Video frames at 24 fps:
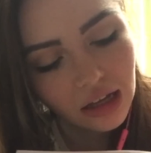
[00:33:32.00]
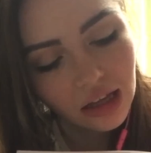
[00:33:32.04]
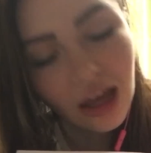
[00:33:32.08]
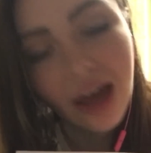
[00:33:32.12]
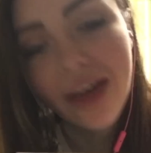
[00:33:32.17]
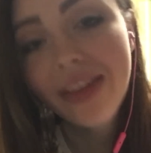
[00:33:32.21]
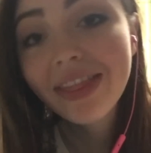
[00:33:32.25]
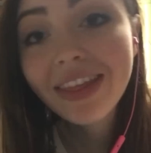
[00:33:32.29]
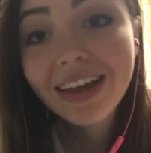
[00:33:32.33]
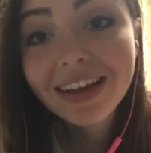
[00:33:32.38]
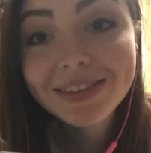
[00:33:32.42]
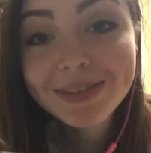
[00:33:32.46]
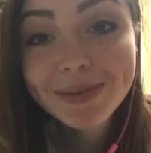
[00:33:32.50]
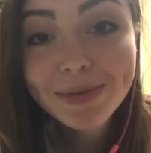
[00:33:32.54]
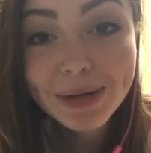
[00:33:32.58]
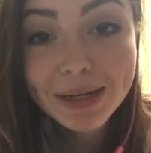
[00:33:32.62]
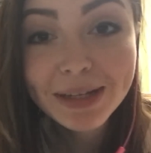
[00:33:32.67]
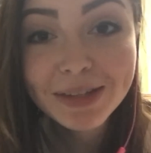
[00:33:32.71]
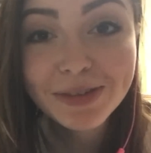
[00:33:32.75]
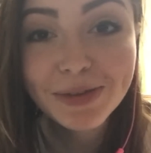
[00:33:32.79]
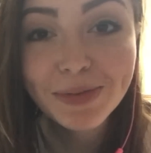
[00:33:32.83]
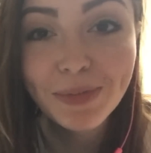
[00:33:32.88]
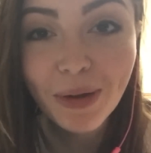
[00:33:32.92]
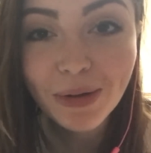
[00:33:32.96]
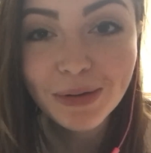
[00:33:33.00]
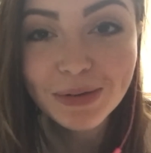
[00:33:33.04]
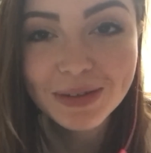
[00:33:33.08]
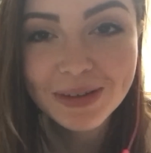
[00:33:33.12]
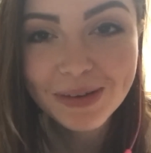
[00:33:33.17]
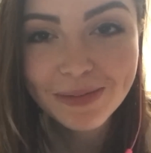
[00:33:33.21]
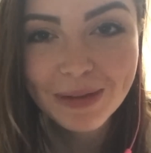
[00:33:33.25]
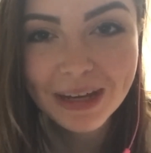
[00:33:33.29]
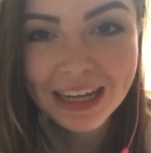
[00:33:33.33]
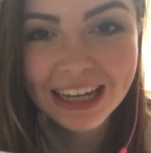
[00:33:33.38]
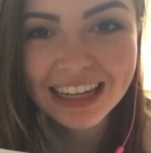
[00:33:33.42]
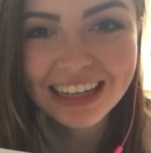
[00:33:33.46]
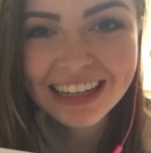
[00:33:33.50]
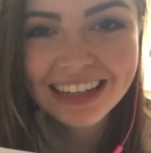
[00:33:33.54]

yeah, that's what it's supposed to be.